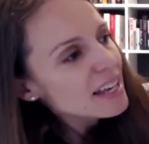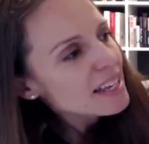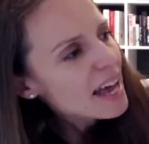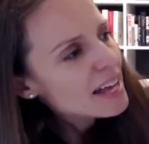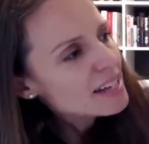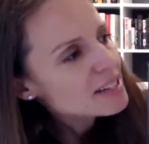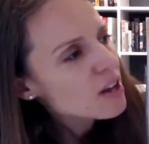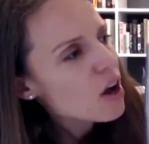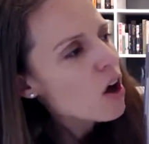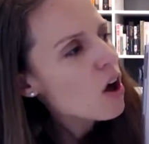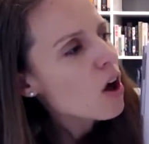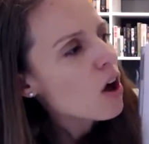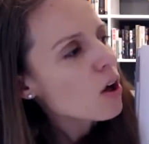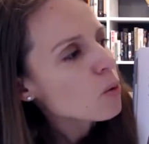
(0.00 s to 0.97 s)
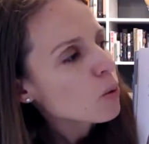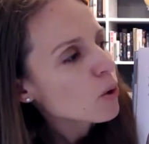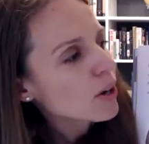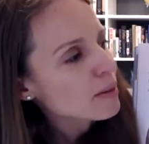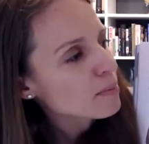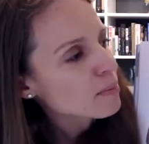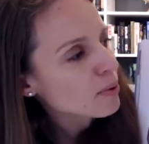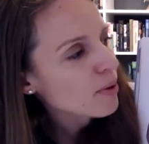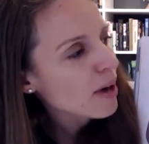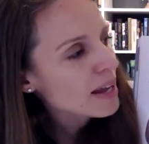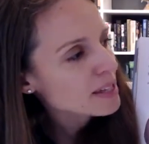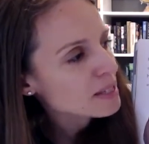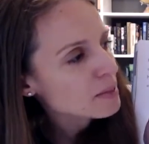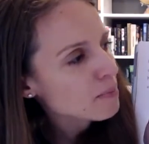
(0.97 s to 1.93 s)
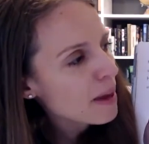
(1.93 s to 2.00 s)
Yes, all were
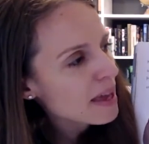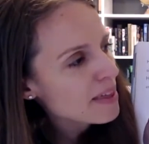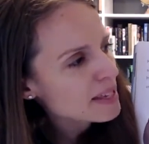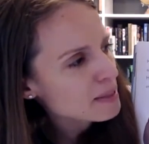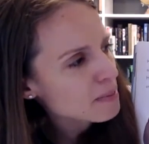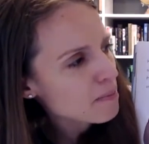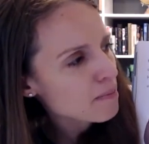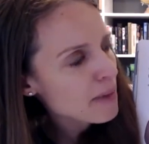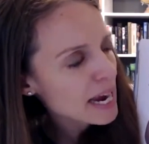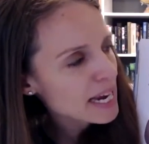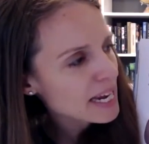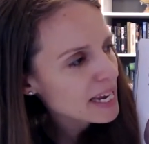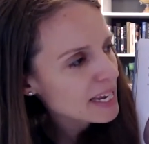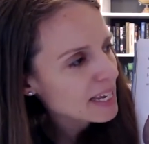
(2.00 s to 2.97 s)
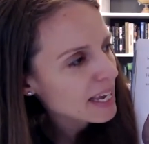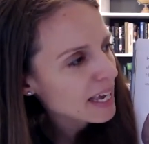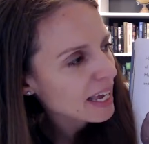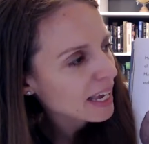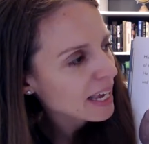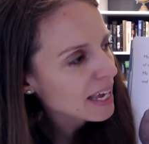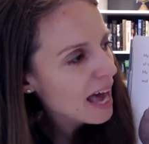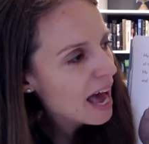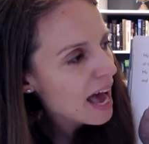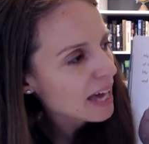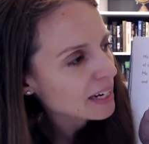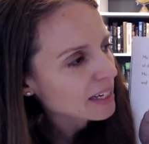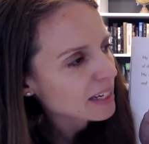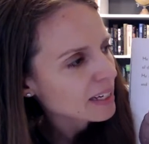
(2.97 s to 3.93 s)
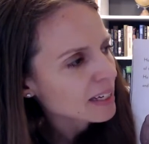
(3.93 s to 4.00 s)
impressed by this mighty king
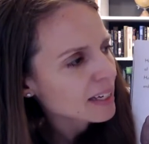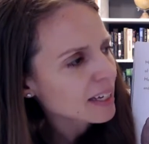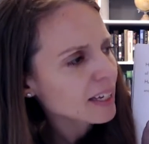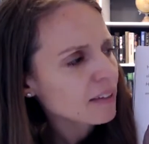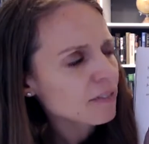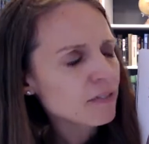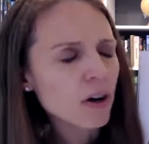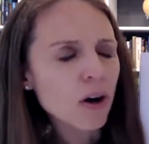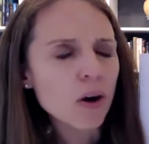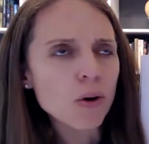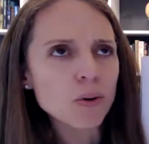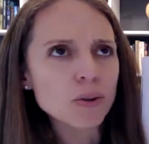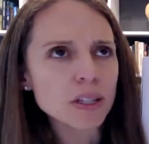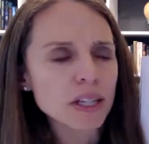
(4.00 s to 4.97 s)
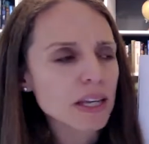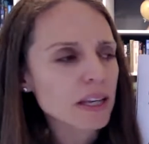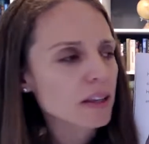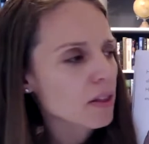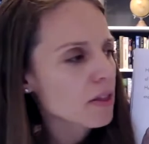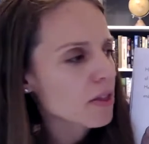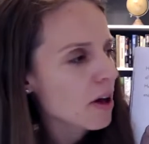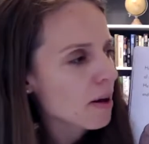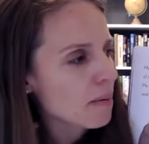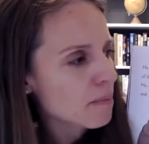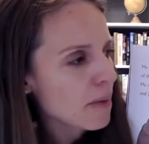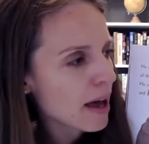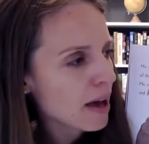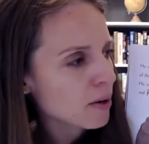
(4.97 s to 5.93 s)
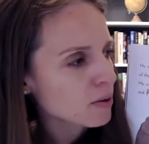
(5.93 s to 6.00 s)
cat. If only, thought
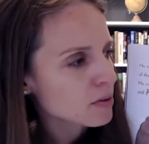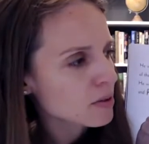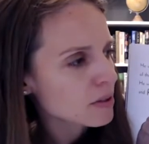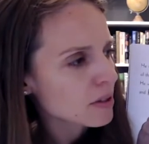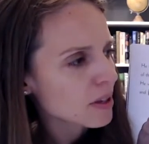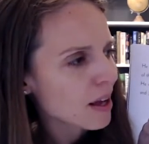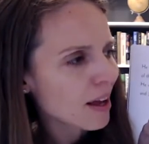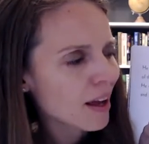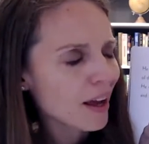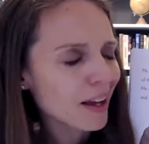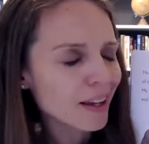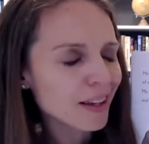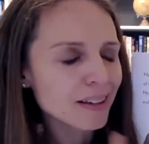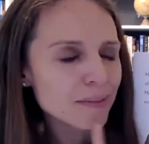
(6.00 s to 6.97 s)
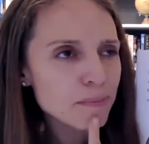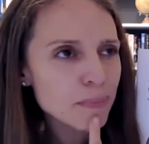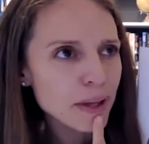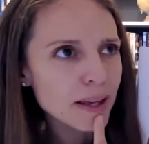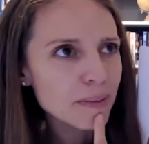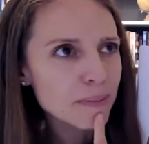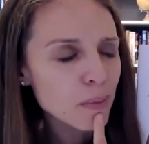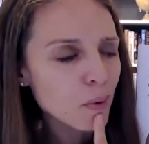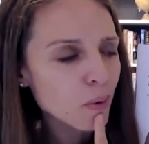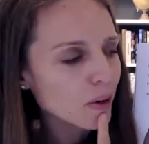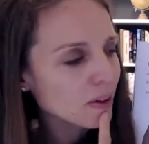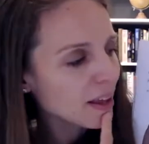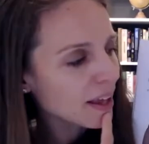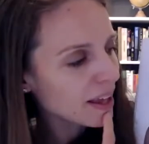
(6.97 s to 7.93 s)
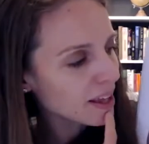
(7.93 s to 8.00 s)
Mouse, I could be
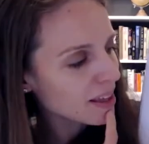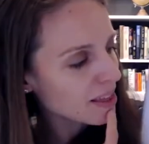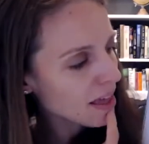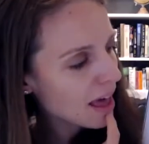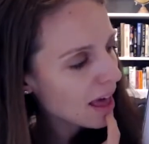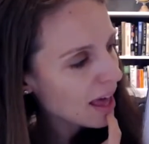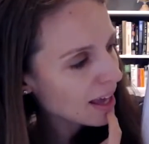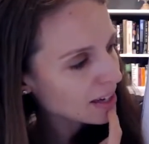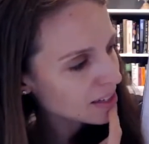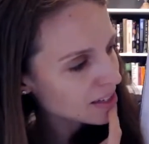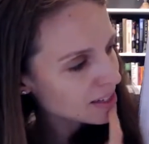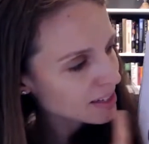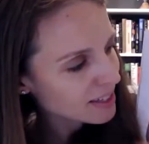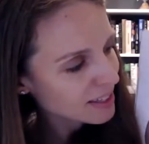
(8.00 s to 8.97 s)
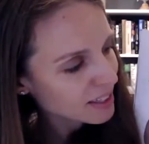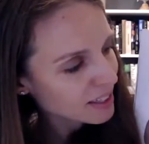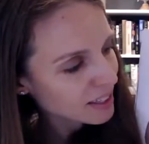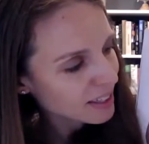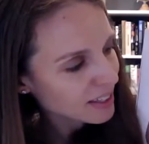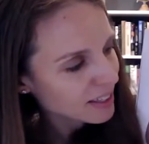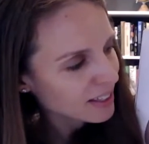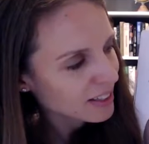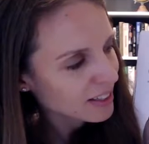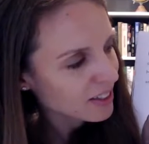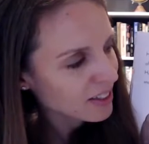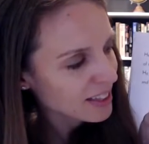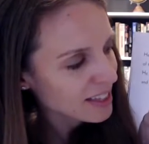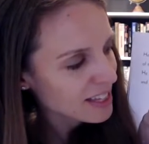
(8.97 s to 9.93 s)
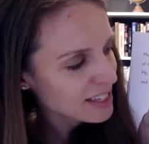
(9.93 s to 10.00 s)
more like that.
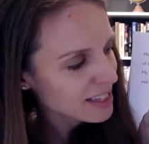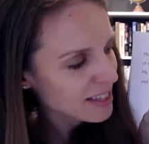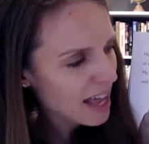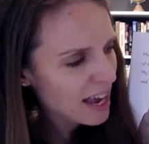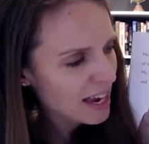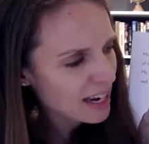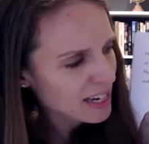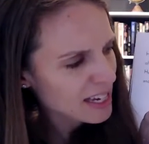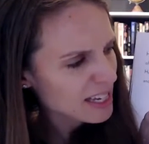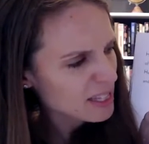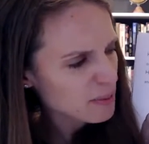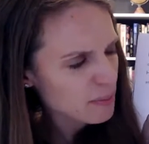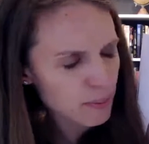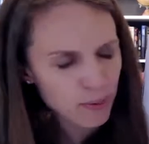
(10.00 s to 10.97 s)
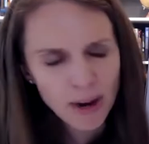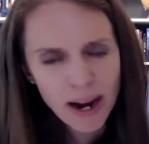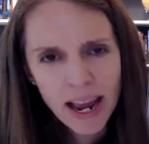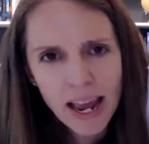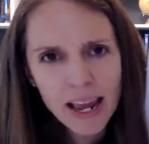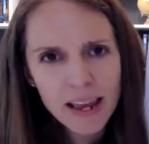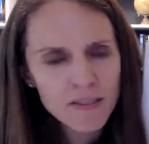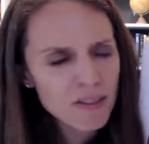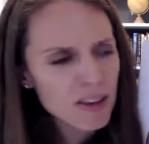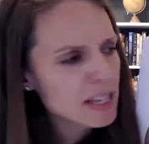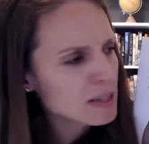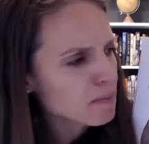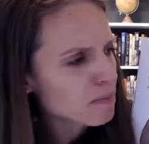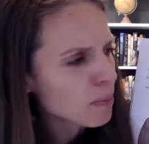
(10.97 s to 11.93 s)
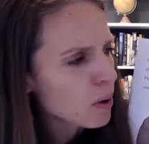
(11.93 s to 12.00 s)
Look, this lion, he's brave,
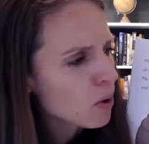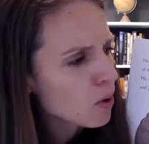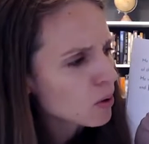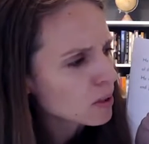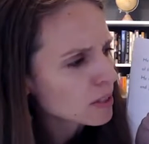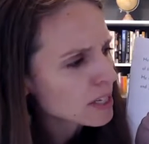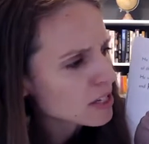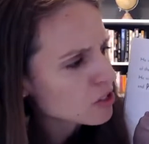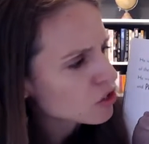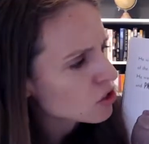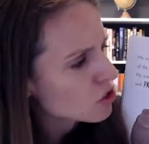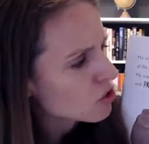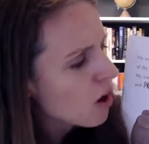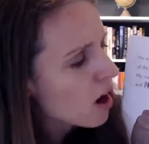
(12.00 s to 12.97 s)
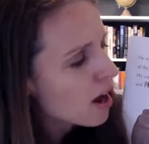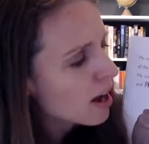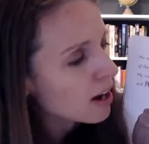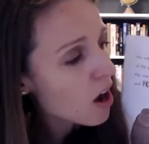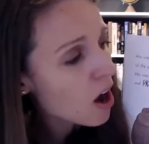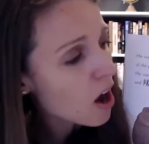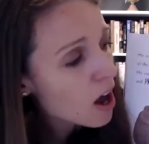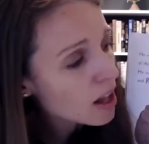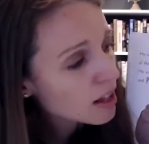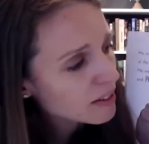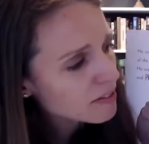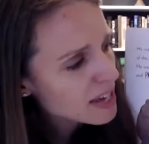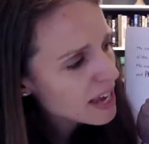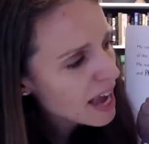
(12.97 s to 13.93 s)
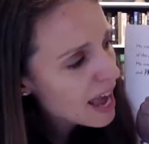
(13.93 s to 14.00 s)
he's bold, he's strong. All
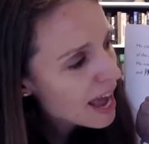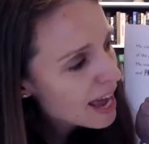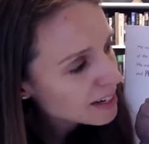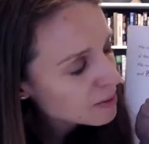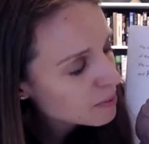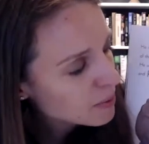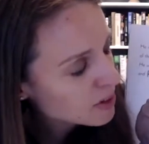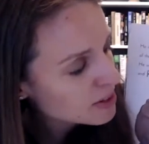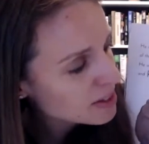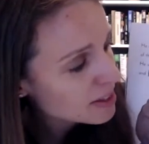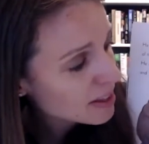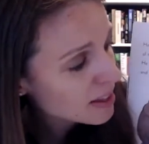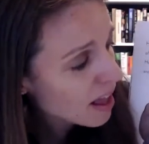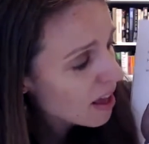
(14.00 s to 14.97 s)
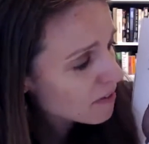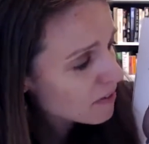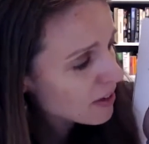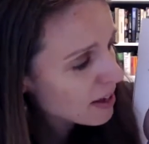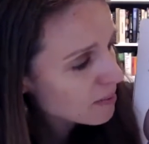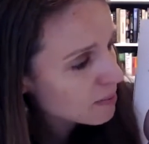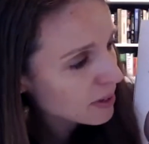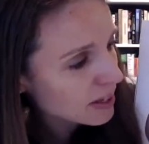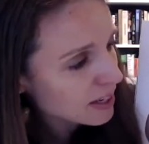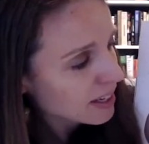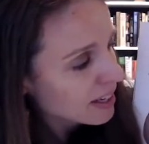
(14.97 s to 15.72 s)
of the animals love him.